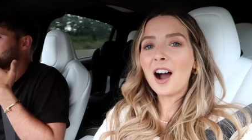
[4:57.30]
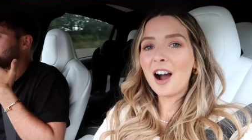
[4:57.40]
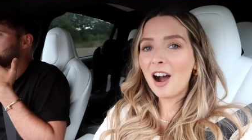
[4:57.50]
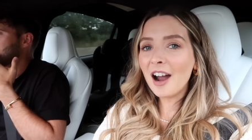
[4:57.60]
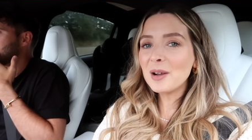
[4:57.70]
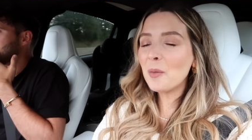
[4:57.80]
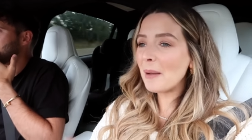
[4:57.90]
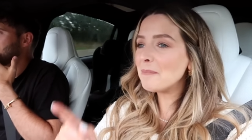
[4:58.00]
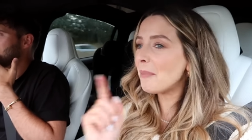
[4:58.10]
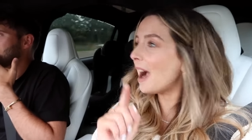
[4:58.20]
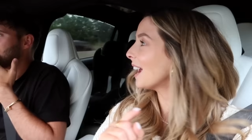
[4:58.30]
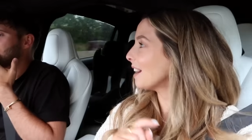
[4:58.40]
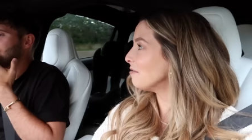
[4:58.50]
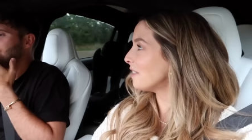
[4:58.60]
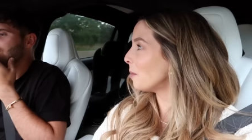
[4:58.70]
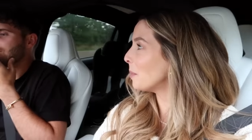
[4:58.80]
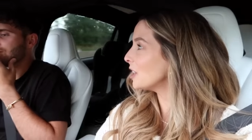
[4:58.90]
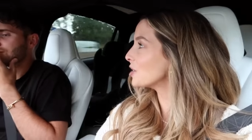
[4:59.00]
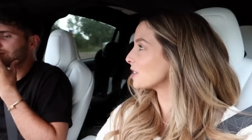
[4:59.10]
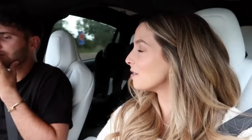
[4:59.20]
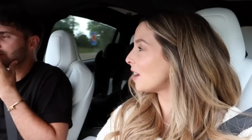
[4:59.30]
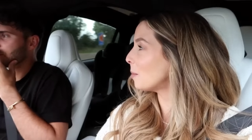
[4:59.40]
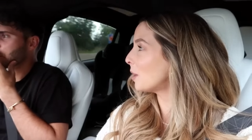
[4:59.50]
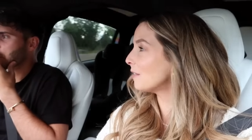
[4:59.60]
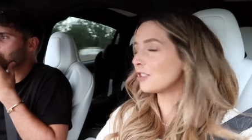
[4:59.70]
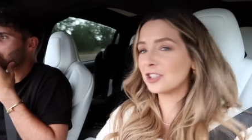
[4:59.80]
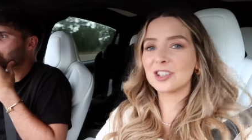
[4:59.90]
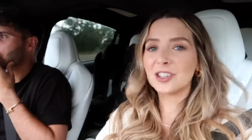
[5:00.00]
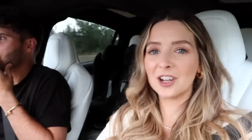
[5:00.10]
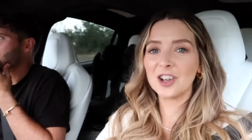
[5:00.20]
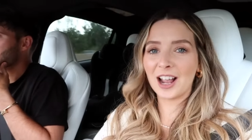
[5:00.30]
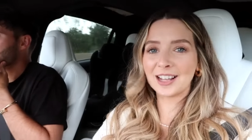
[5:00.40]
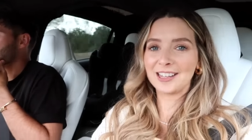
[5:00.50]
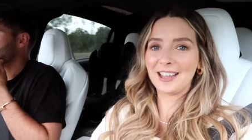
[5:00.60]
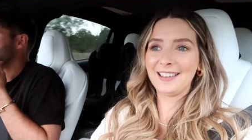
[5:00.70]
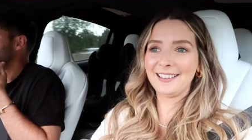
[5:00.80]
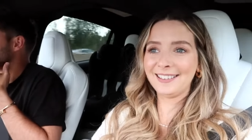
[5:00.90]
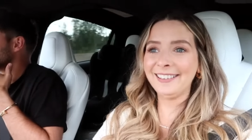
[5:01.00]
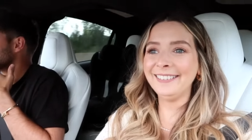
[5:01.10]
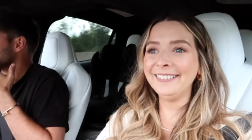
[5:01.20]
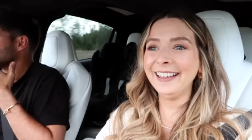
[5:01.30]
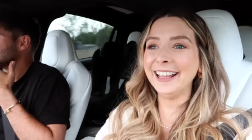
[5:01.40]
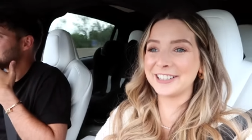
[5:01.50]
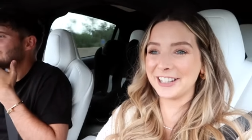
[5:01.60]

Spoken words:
I went back and found pictures of that breakfast just to look at it.